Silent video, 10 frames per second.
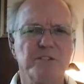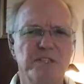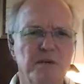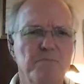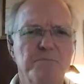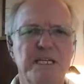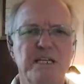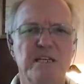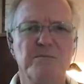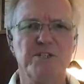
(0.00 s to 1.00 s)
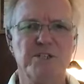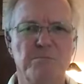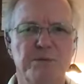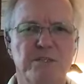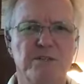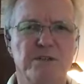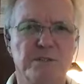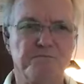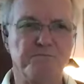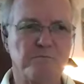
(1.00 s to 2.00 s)
and then immediately we jump into it.
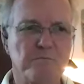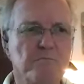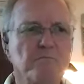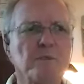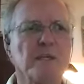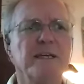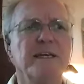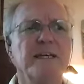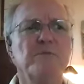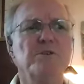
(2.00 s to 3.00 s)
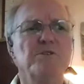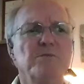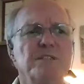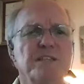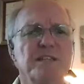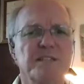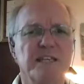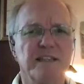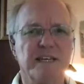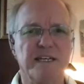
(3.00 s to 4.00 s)
He was
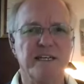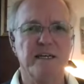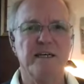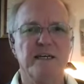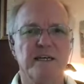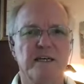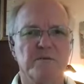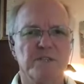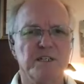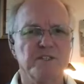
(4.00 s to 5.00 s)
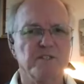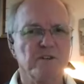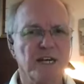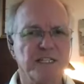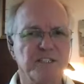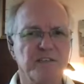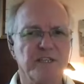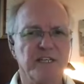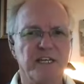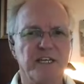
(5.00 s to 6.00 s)
resisting that. He was not scratching
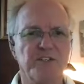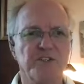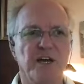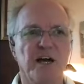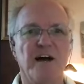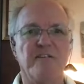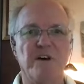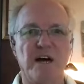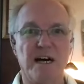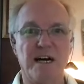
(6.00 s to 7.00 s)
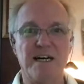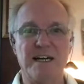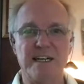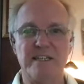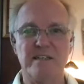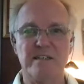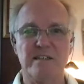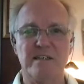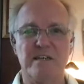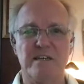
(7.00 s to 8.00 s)
the itch of I
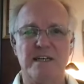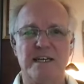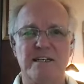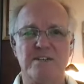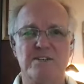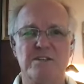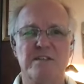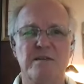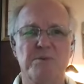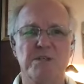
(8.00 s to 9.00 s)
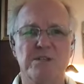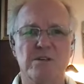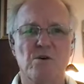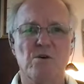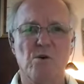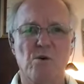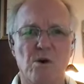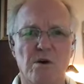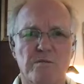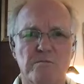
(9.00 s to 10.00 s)
at its deepest
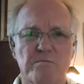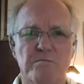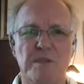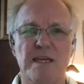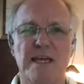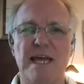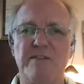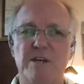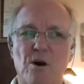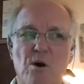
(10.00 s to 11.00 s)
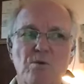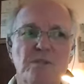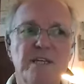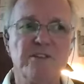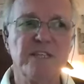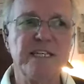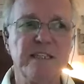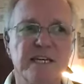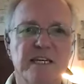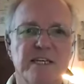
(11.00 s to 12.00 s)
core. And the only thing
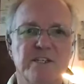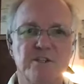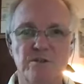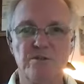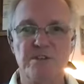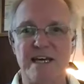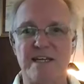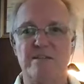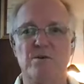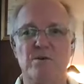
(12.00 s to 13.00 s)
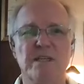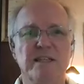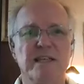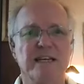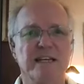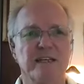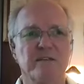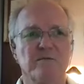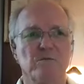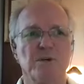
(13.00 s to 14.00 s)
that can do that, the only thing that
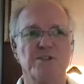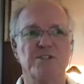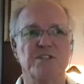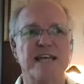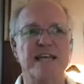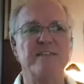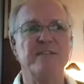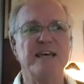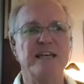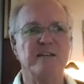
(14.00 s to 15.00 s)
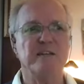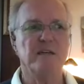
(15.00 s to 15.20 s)
can withstand that